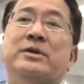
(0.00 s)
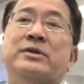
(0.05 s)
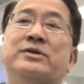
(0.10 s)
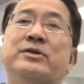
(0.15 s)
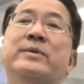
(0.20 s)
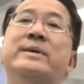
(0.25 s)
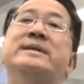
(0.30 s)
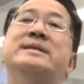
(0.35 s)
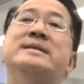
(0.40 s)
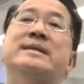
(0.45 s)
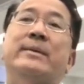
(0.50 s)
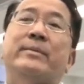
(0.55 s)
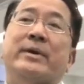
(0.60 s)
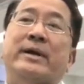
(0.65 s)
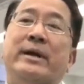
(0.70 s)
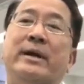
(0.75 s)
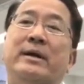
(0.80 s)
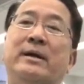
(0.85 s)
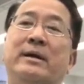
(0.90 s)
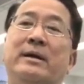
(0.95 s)
So in
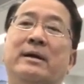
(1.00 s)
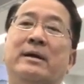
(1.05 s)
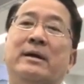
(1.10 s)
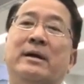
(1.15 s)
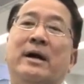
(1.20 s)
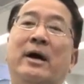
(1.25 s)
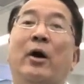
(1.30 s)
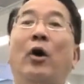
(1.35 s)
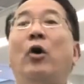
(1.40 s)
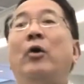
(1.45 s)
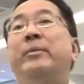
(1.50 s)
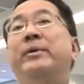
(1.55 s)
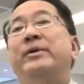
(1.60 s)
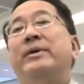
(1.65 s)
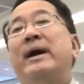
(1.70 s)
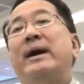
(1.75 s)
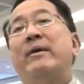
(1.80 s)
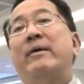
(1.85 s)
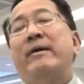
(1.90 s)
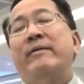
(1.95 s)
summary, I hope you
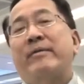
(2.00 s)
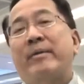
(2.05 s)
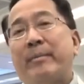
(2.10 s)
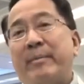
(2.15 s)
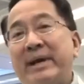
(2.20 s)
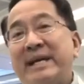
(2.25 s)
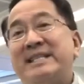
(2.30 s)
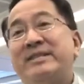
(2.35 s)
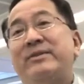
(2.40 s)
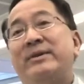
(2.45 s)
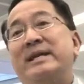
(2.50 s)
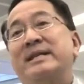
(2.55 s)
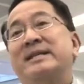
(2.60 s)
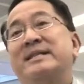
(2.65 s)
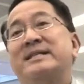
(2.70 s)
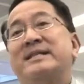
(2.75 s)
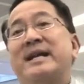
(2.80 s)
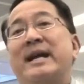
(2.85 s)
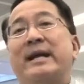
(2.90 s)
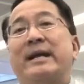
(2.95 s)
now have a better
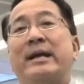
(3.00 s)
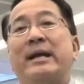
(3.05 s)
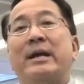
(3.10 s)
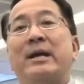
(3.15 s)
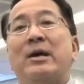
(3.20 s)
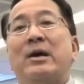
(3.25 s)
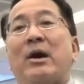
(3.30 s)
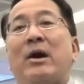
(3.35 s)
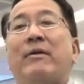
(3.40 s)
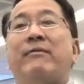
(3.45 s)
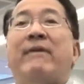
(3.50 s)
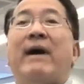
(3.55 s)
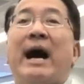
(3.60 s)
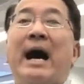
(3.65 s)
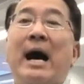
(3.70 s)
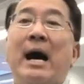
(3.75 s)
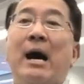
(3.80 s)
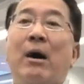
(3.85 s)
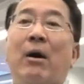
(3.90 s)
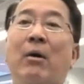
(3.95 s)
understanding of
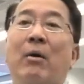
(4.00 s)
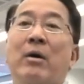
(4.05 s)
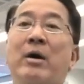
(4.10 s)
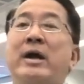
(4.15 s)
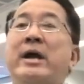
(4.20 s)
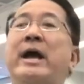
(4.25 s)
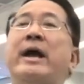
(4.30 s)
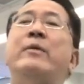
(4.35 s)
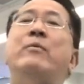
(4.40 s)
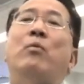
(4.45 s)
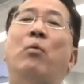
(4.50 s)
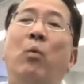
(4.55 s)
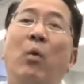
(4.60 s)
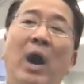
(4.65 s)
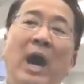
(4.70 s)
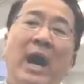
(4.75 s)
how and